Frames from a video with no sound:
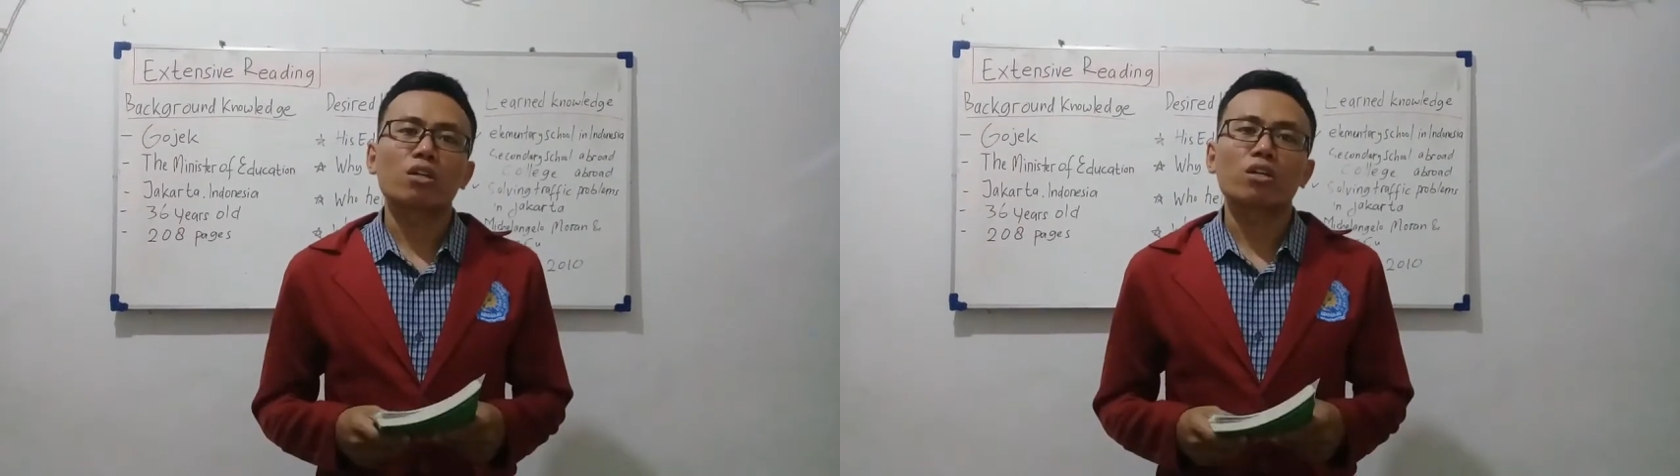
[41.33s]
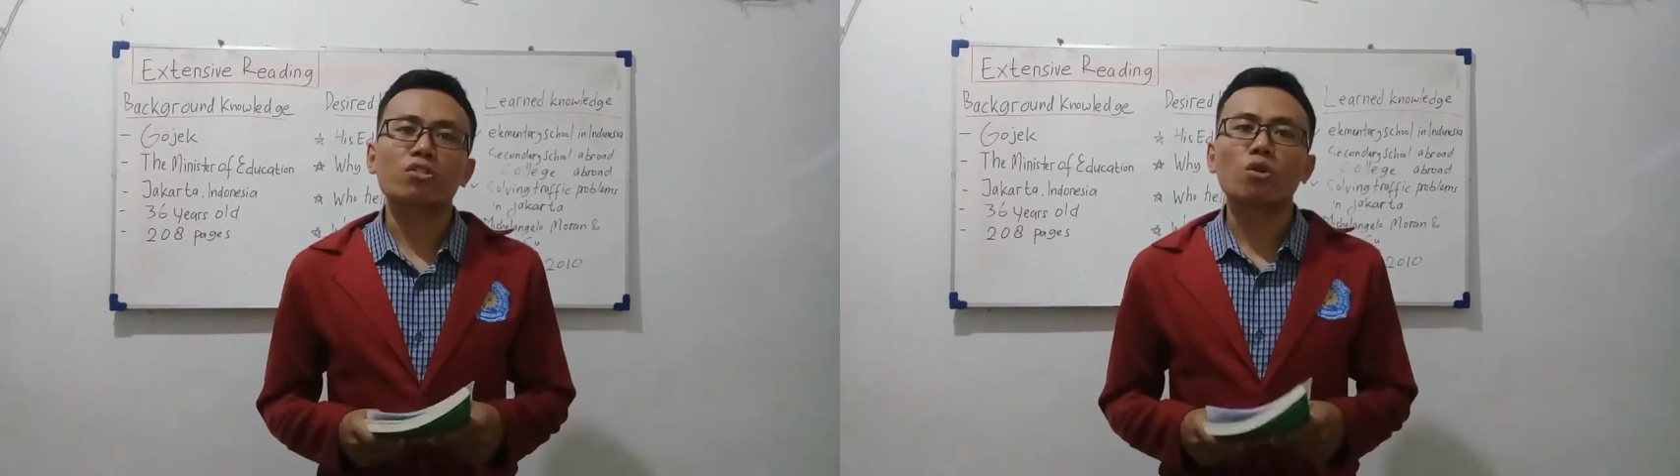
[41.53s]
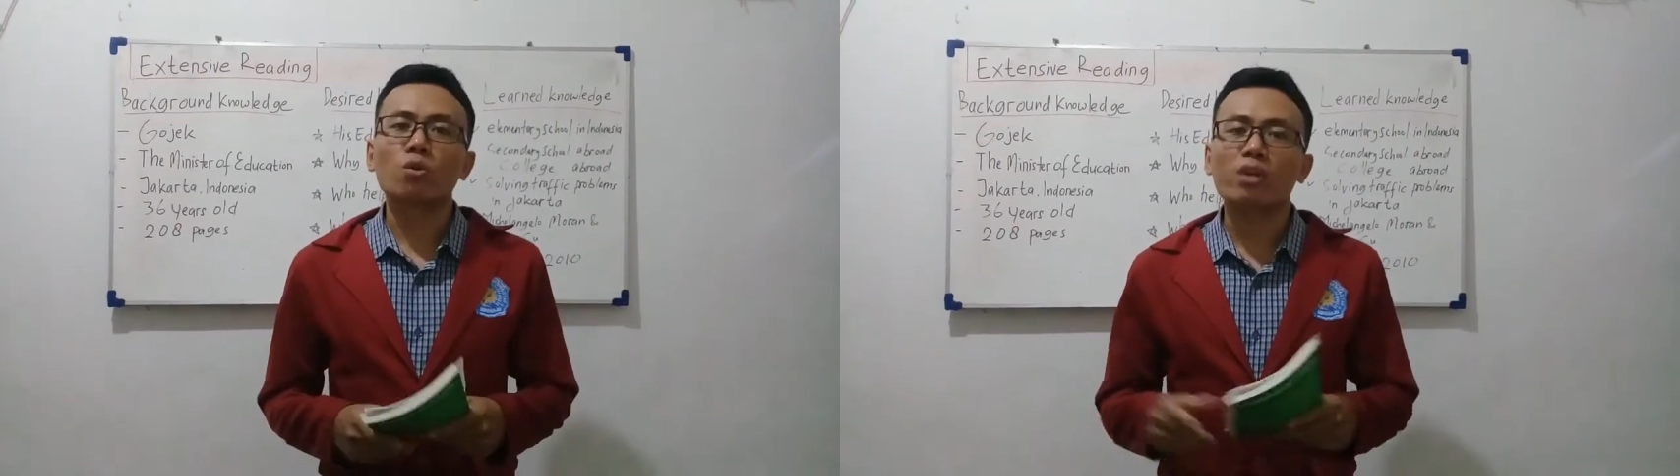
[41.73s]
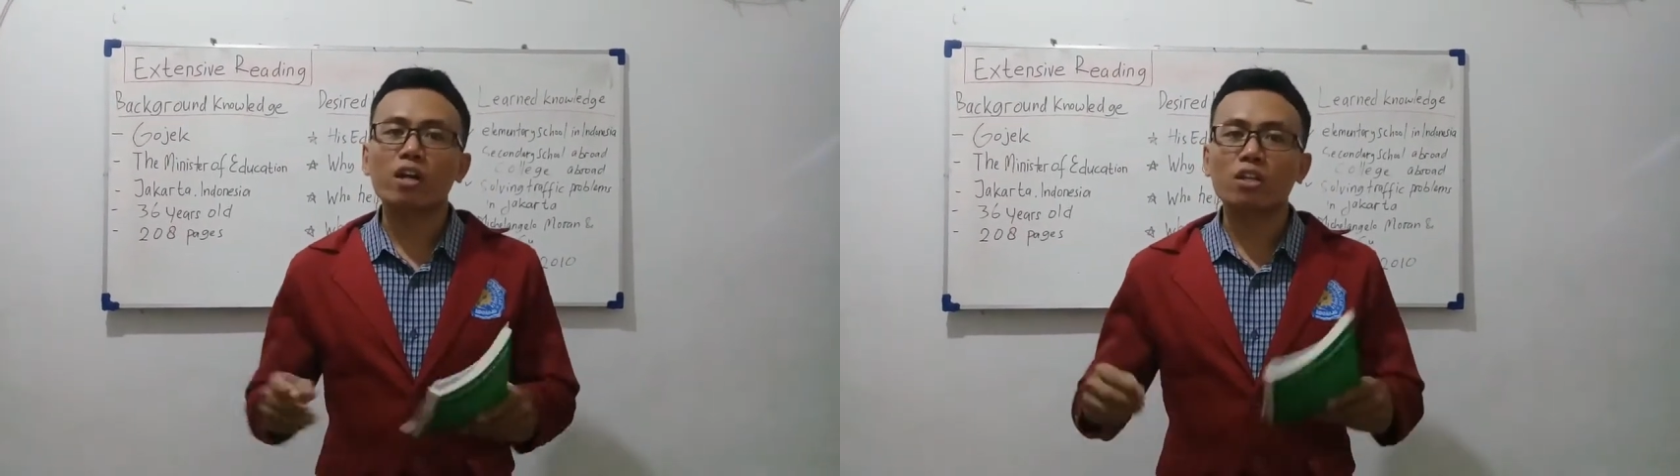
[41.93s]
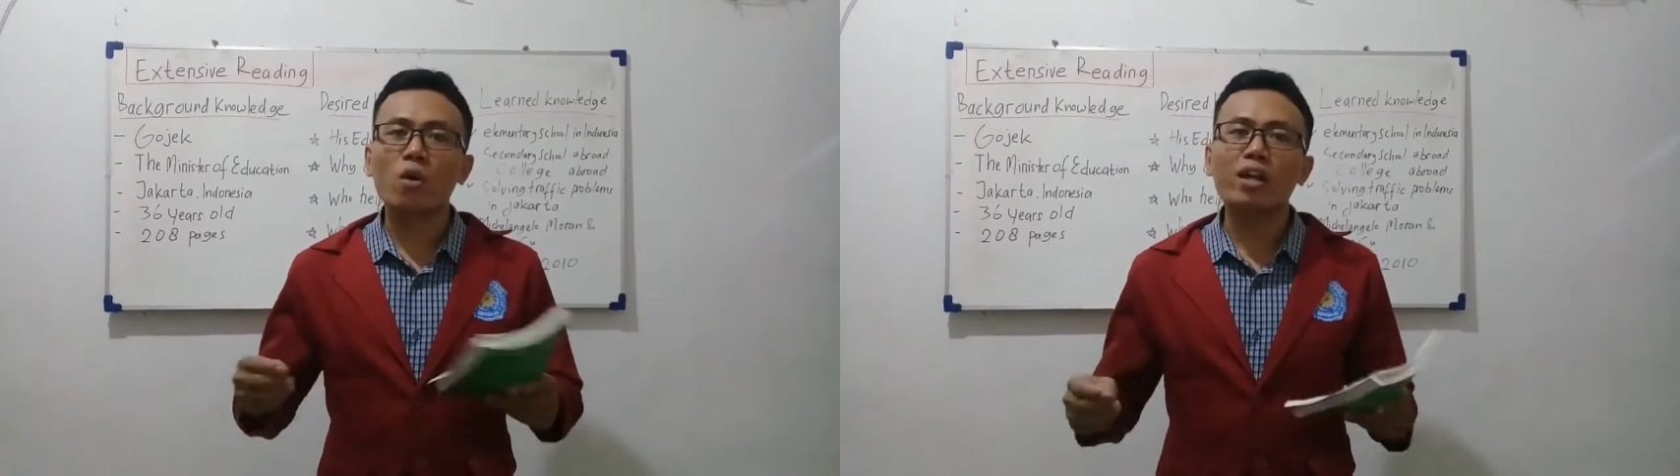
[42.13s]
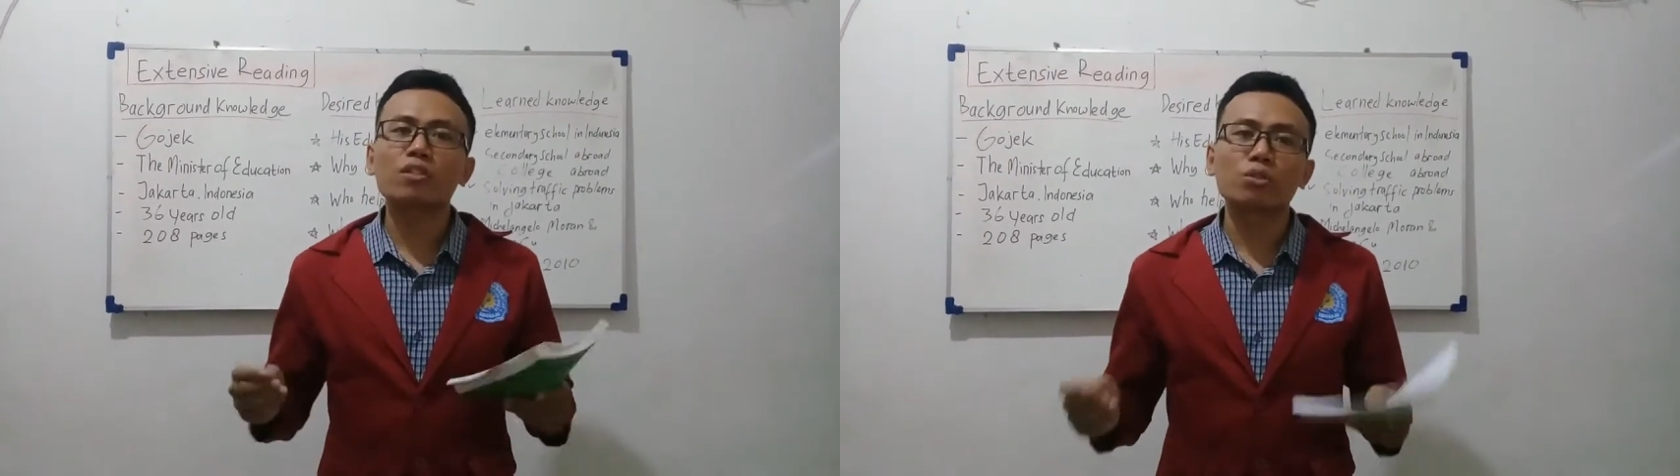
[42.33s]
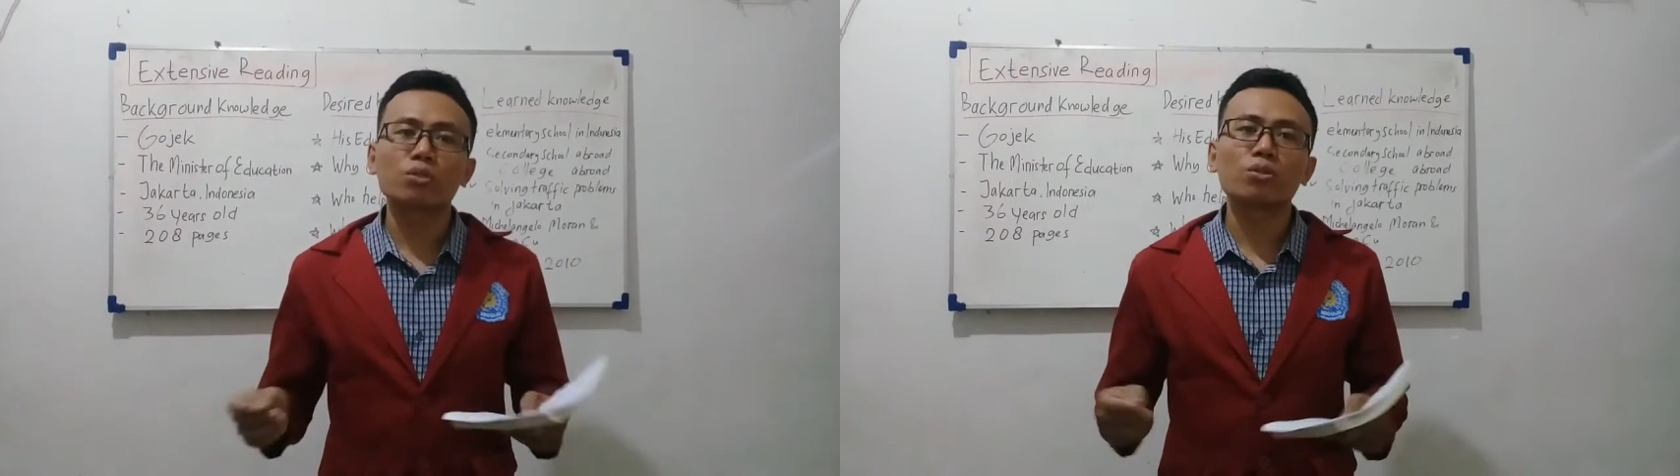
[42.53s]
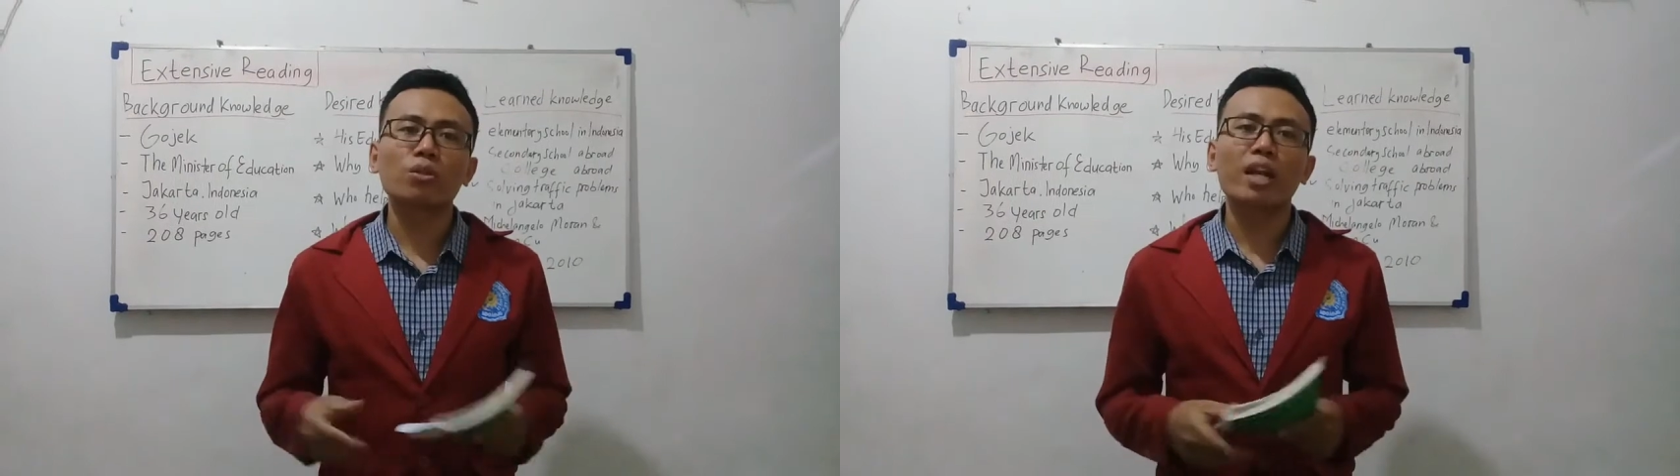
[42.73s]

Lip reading: So we are going to